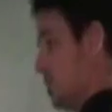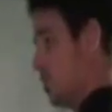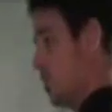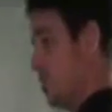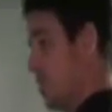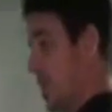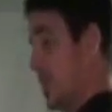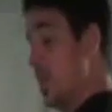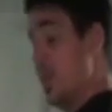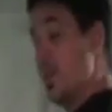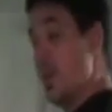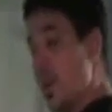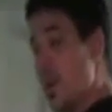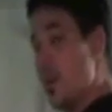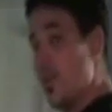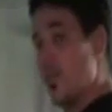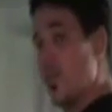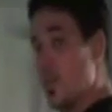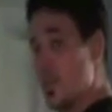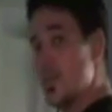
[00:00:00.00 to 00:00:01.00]
2-minute
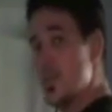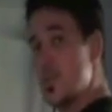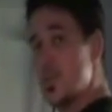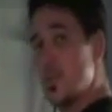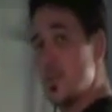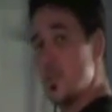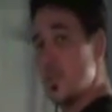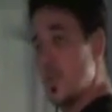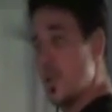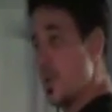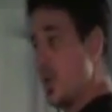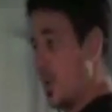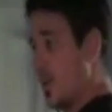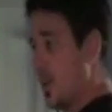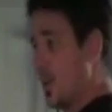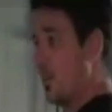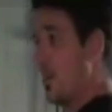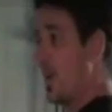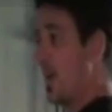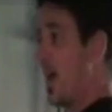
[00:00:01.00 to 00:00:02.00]
intervals, a
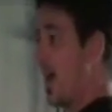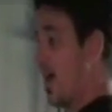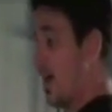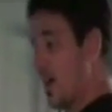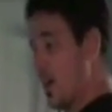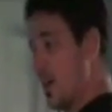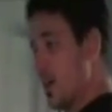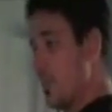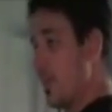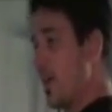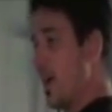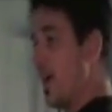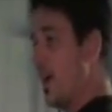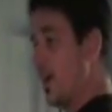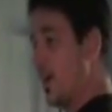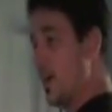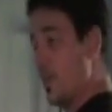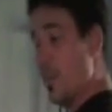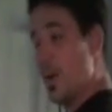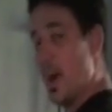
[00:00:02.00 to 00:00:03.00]
little bit higher, a little bit
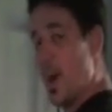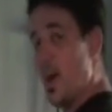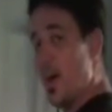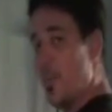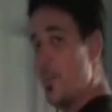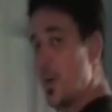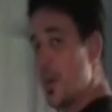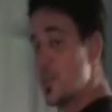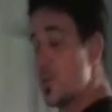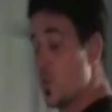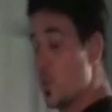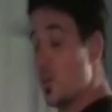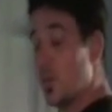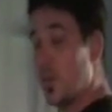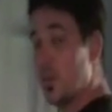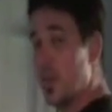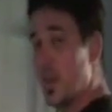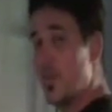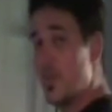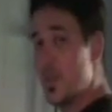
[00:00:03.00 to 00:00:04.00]
higher, a little bit higher, makes a
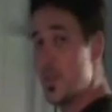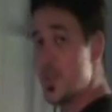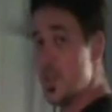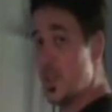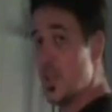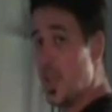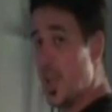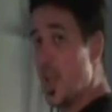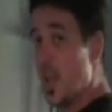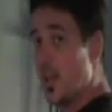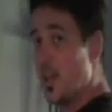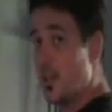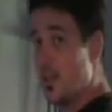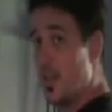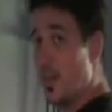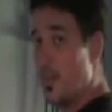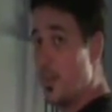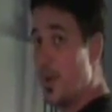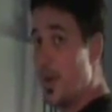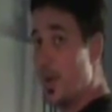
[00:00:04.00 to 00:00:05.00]
world of difference in the end in 10